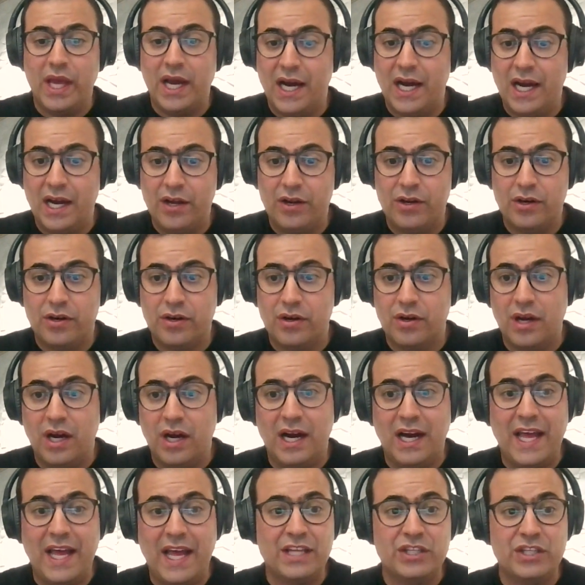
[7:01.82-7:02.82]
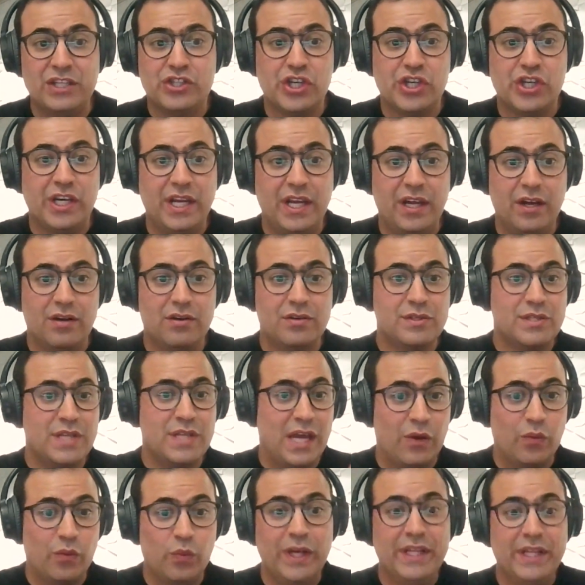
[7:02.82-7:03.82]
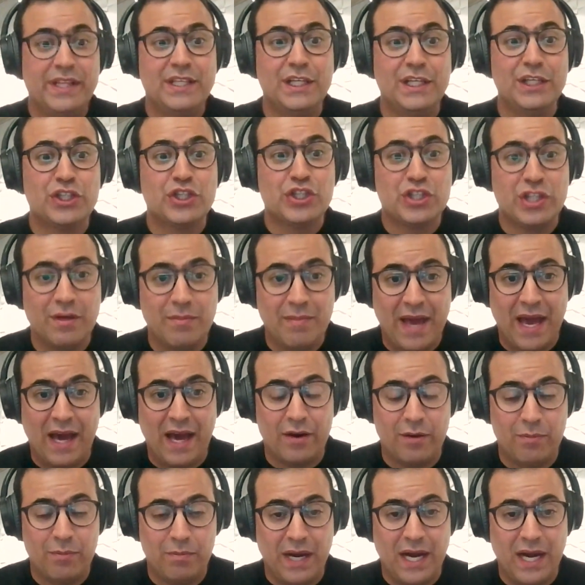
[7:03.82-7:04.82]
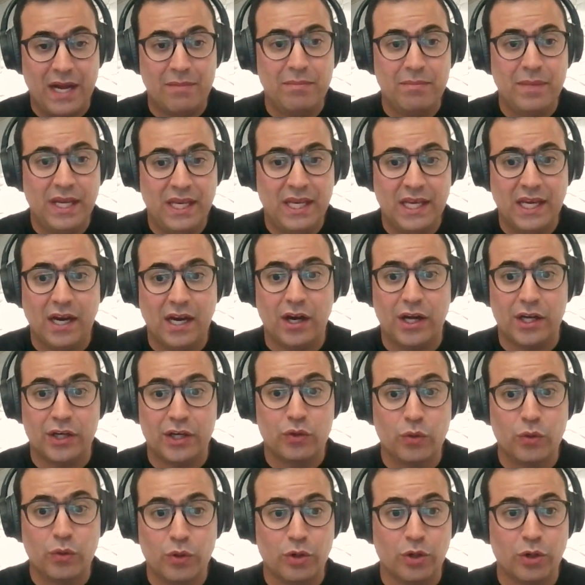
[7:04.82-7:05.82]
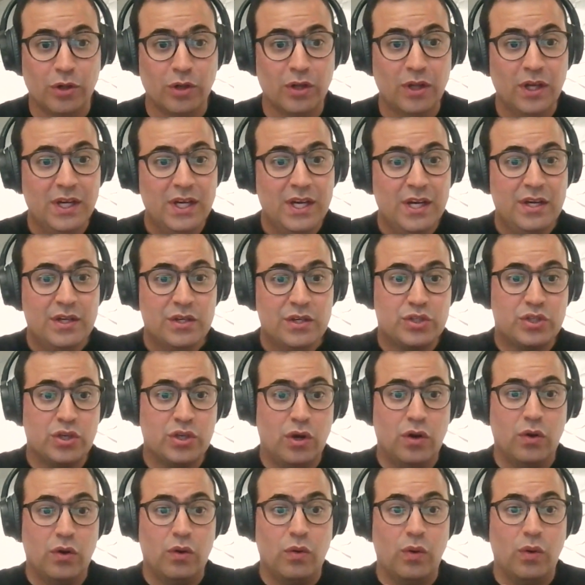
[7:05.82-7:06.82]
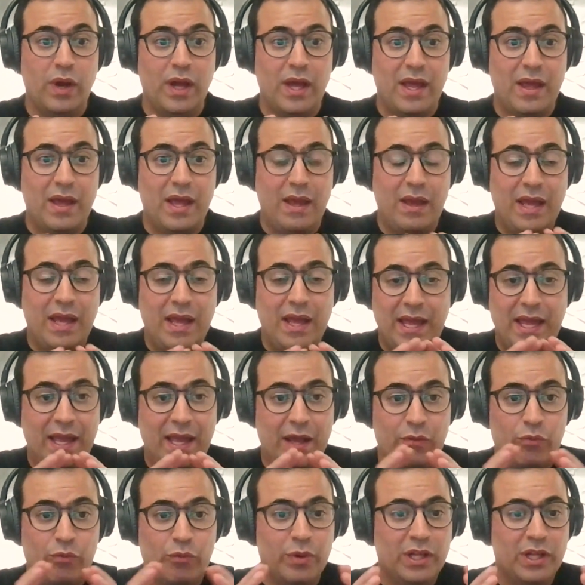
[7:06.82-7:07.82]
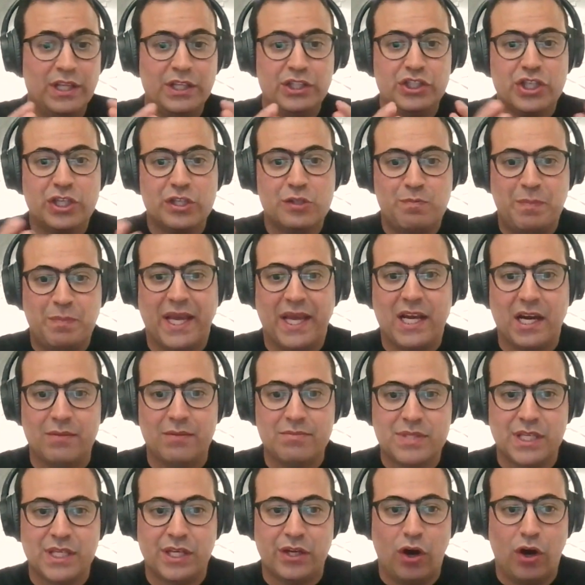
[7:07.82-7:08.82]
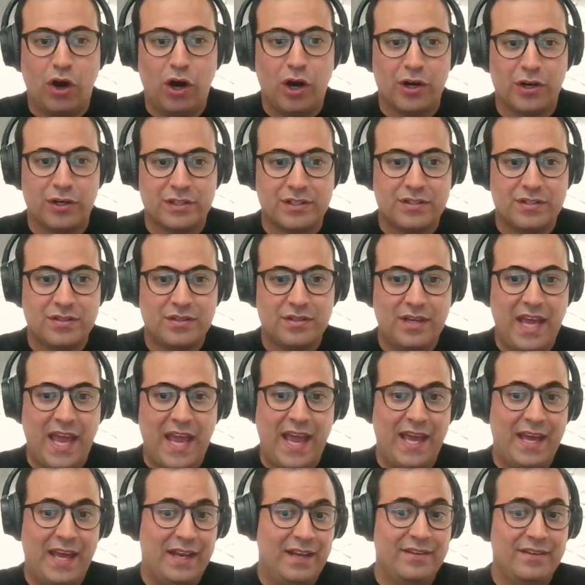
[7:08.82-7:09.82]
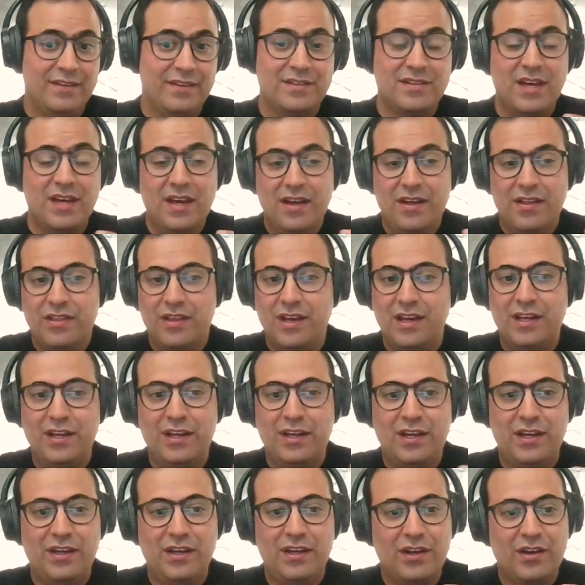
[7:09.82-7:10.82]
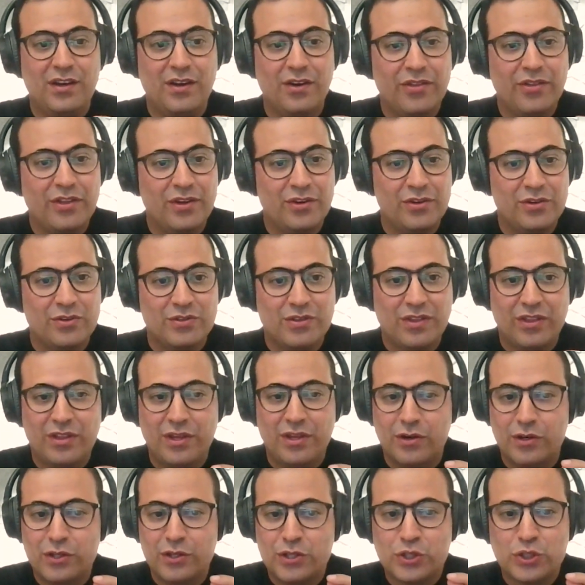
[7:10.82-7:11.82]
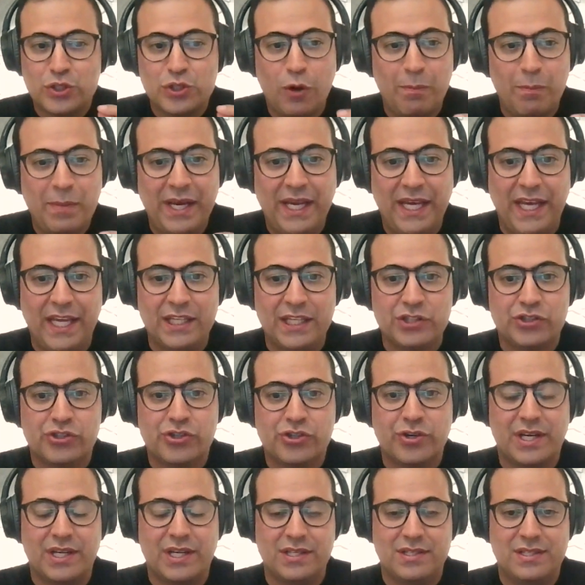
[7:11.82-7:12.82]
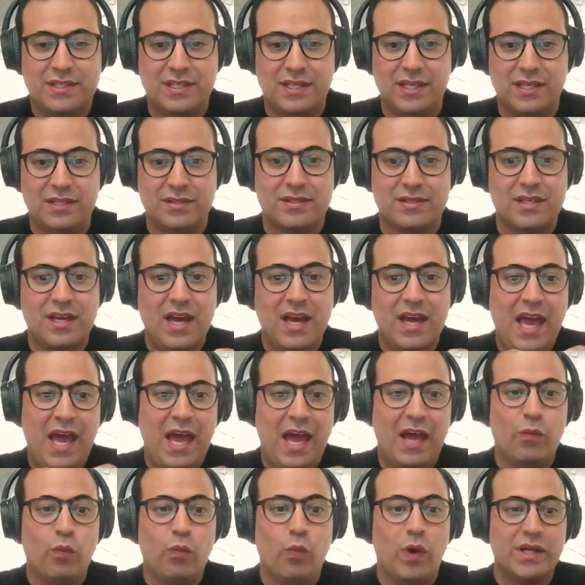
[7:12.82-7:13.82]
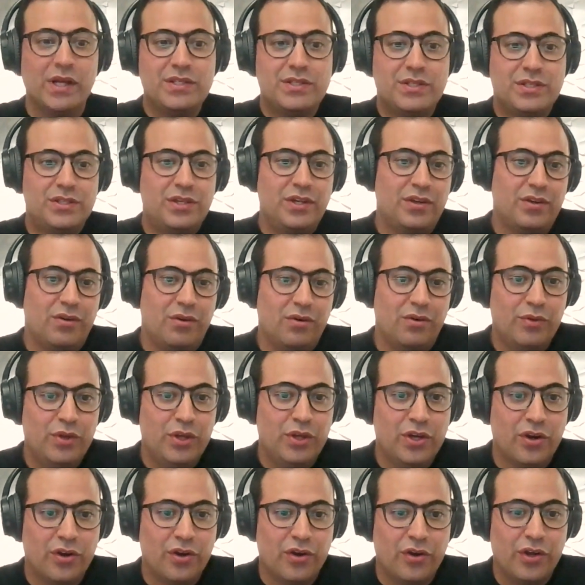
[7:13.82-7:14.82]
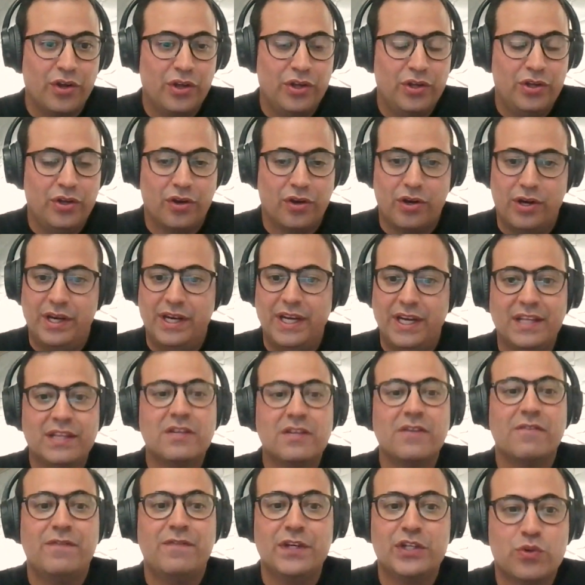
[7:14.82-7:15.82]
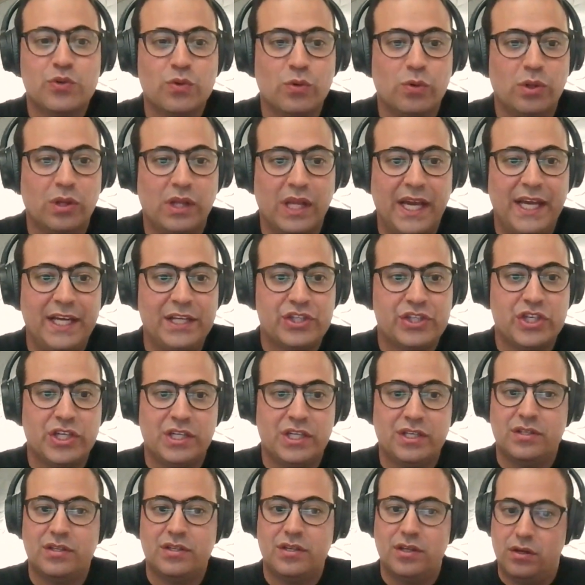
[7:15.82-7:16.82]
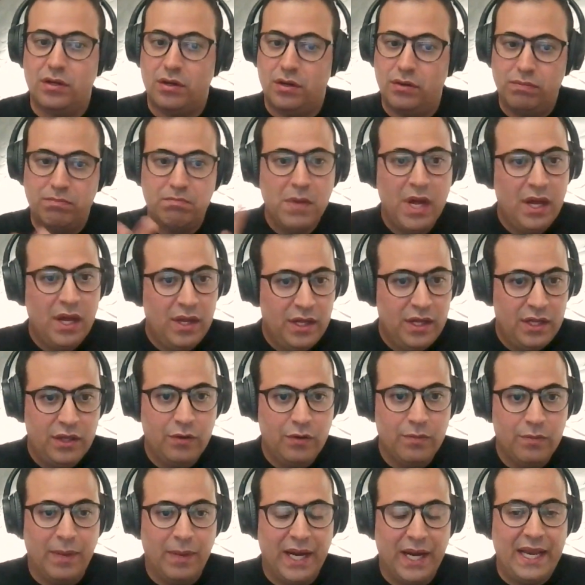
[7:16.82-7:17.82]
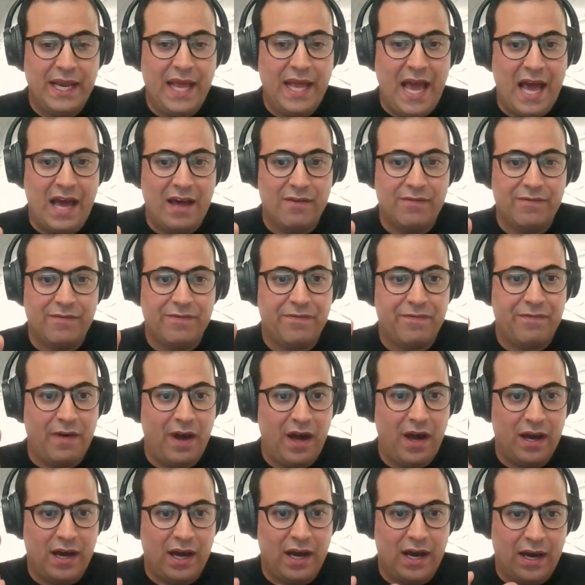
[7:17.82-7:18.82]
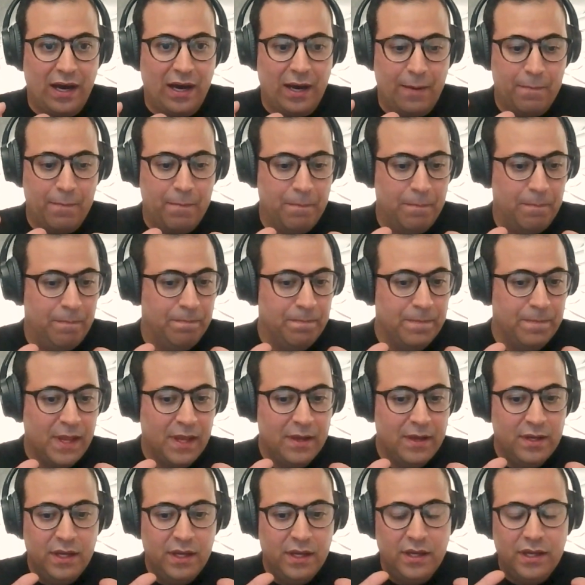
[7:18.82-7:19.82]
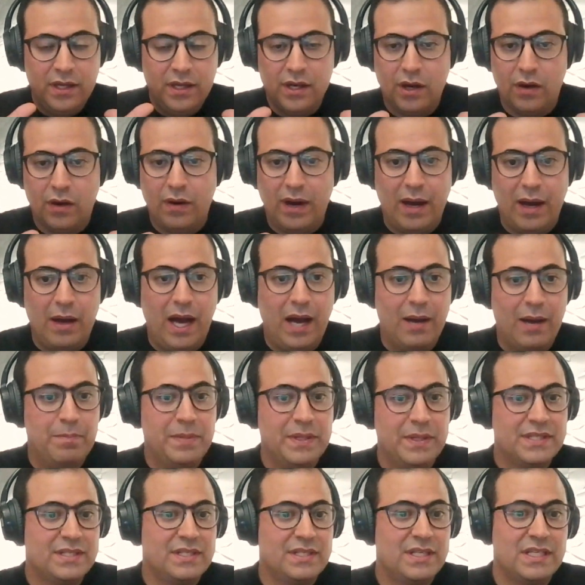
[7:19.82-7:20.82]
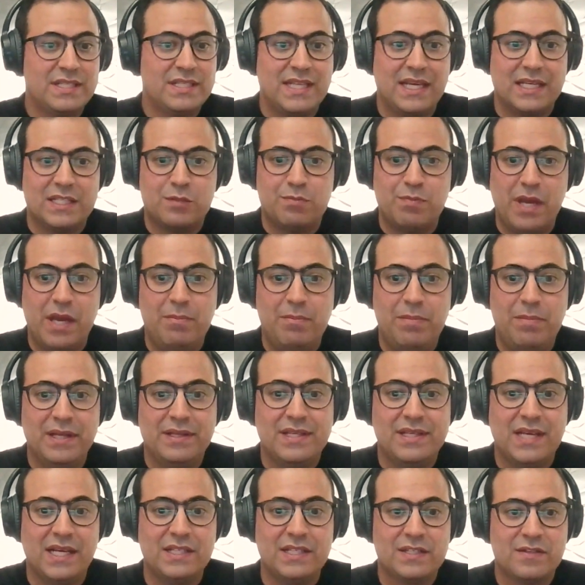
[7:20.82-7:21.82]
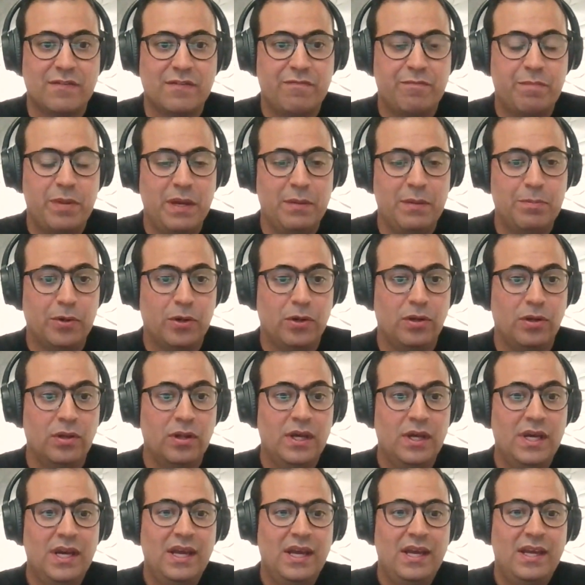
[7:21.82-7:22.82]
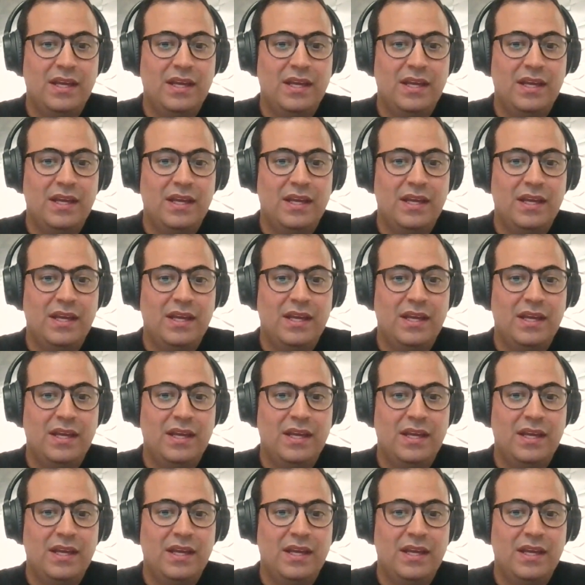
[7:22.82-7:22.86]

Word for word: hire engineers, and we teach them how to buy media on Google. So it really just becomes an art, and you know, there are so many intricacies. And once, you know, you're an individual agent, you know, you might have you know, a business that's maybe tens of people.